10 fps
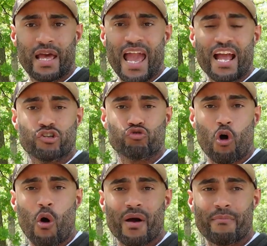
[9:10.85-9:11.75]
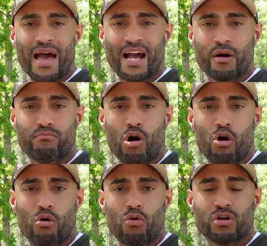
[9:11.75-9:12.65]
and drawing back a
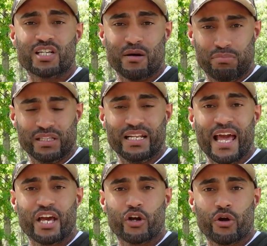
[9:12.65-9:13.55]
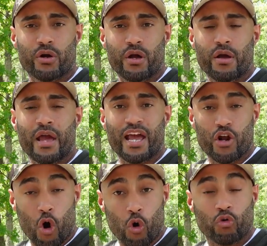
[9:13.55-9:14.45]
bow to complete anchor and
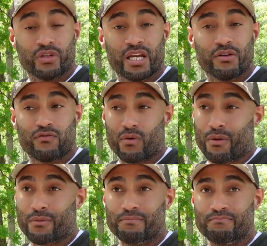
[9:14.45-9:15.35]
holding for